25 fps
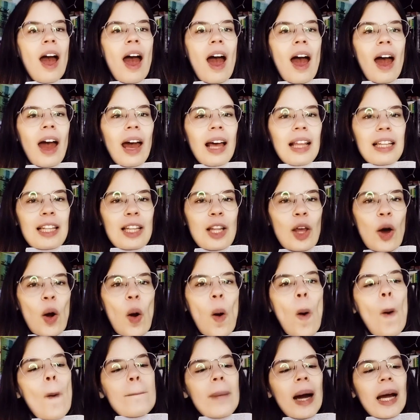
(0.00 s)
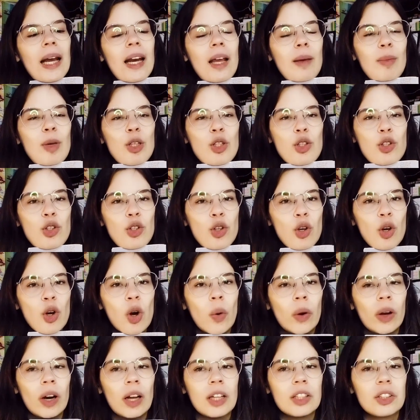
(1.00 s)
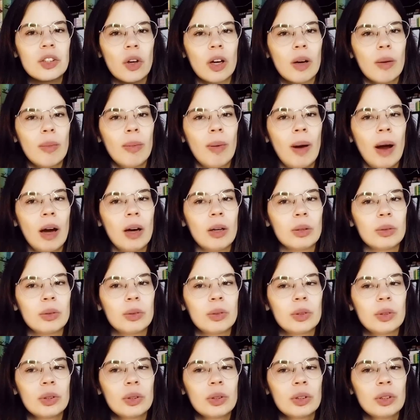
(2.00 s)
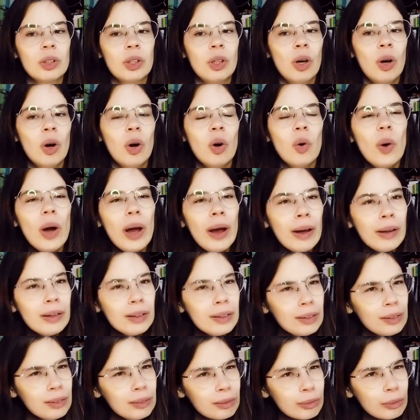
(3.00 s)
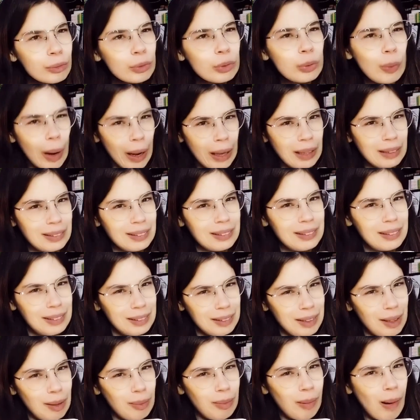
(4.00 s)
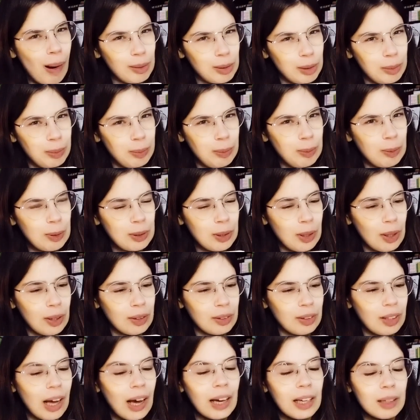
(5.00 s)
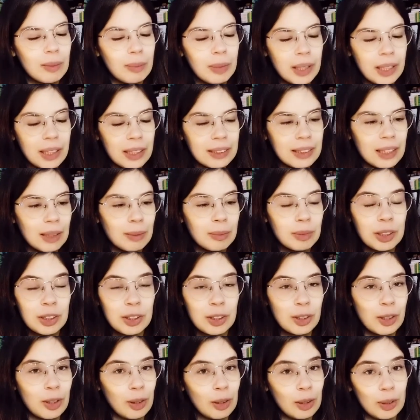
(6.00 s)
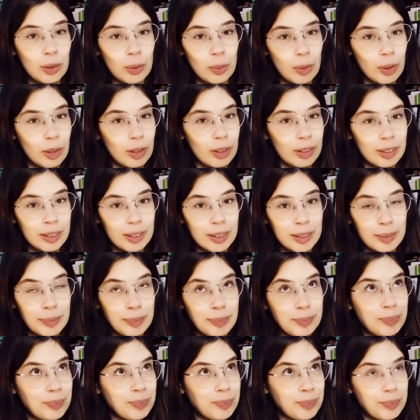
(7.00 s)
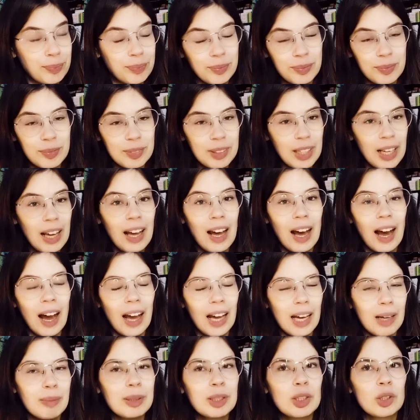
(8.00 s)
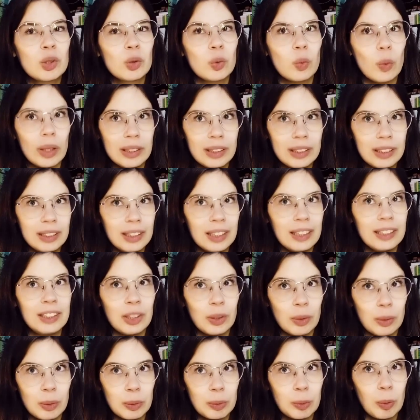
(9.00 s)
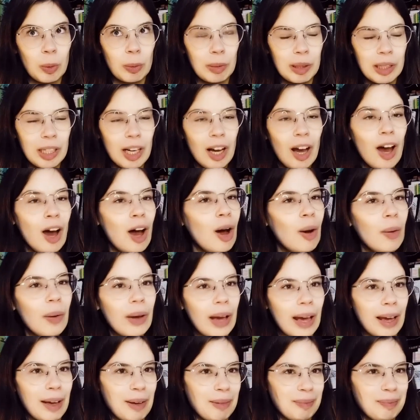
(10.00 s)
Hello, my name is Joe and I talk about, rant about books online because I'm just a girl in the world. I am a 28-year-old woman. Okay.